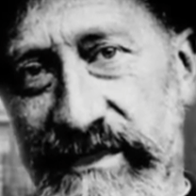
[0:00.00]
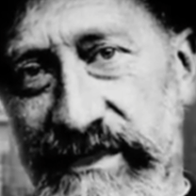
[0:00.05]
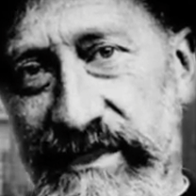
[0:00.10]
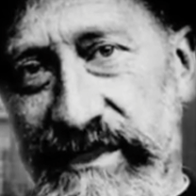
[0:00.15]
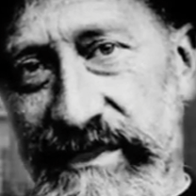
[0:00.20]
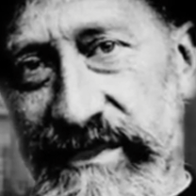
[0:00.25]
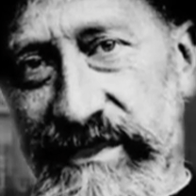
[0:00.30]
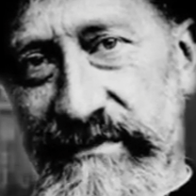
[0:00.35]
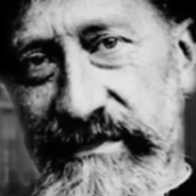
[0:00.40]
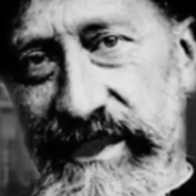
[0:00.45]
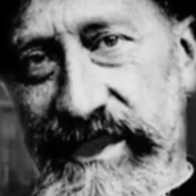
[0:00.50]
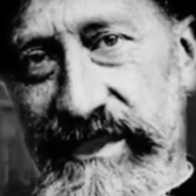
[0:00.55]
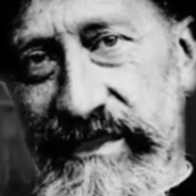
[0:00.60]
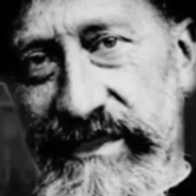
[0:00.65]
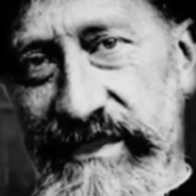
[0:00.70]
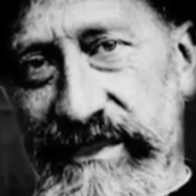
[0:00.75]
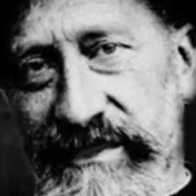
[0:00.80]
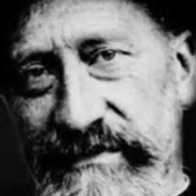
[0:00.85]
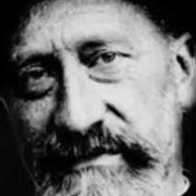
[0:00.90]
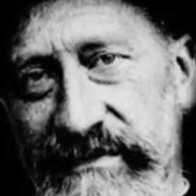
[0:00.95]
I became
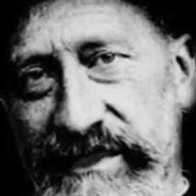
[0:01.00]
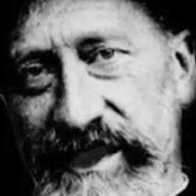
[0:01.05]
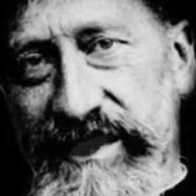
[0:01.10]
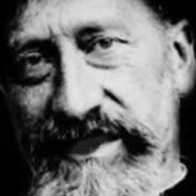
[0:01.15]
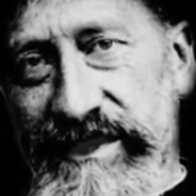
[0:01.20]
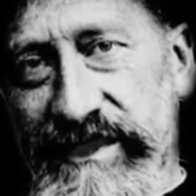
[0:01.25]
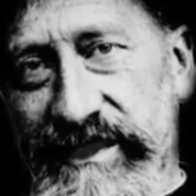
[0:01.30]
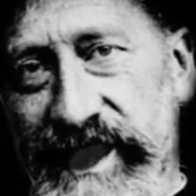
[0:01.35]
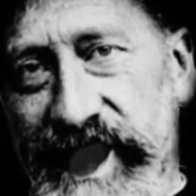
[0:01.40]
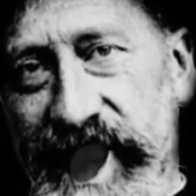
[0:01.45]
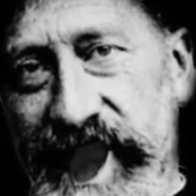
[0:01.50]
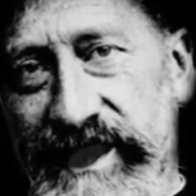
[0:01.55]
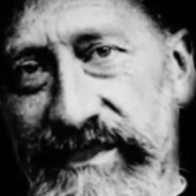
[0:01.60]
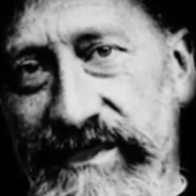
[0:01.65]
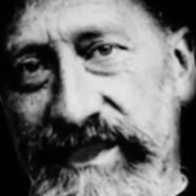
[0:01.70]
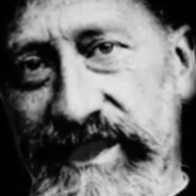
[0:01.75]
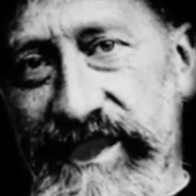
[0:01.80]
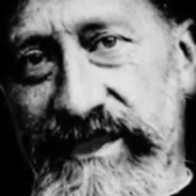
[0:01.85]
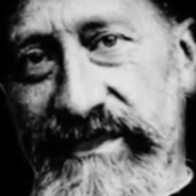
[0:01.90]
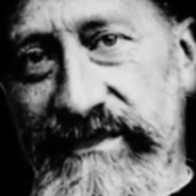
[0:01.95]
known as
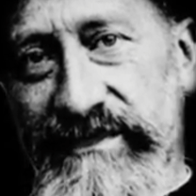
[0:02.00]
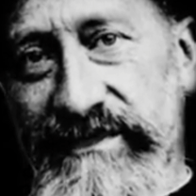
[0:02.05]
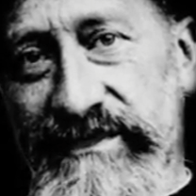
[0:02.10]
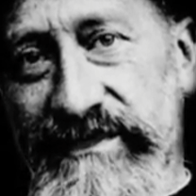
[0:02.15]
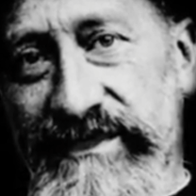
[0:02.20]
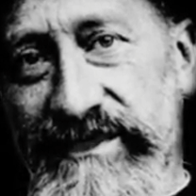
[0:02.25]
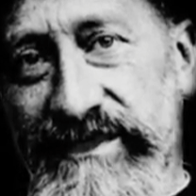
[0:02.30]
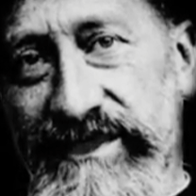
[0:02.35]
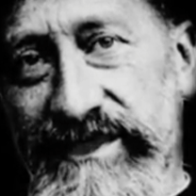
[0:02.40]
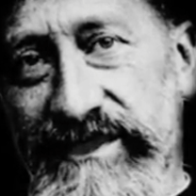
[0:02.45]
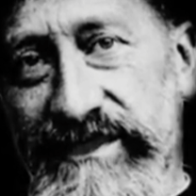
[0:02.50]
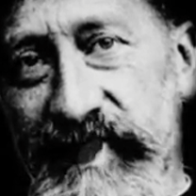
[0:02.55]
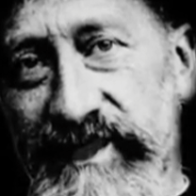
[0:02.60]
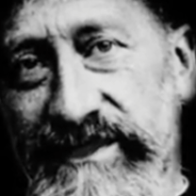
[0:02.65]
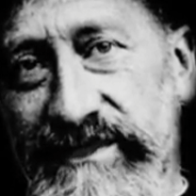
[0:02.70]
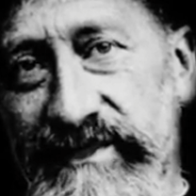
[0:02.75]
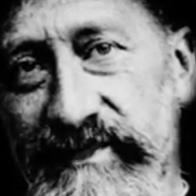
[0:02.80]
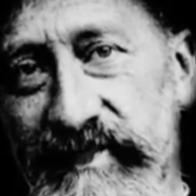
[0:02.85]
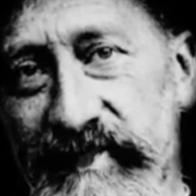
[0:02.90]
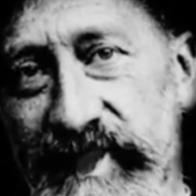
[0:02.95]
Father
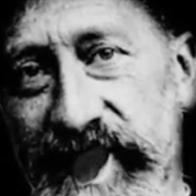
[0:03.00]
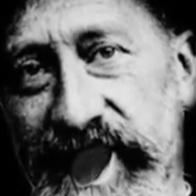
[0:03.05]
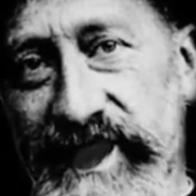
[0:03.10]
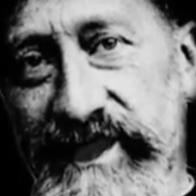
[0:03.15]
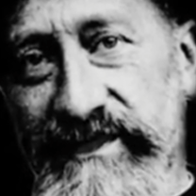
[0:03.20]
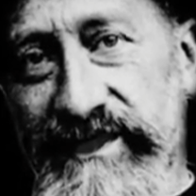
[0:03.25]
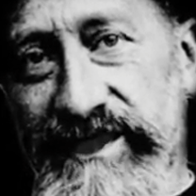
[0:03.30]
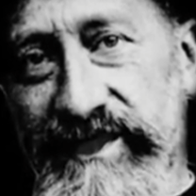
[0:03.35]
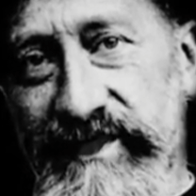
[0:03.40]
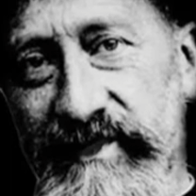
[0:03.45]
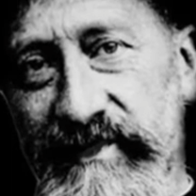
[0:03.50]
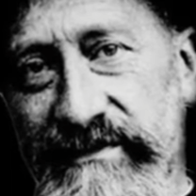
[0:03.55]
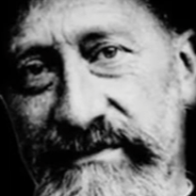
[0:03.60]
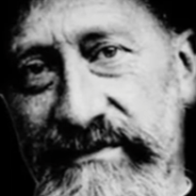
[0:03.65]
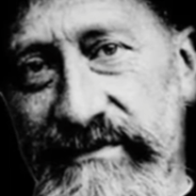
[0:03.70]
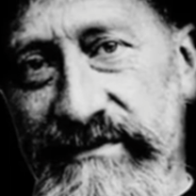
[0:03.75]
Rao Jiaoju,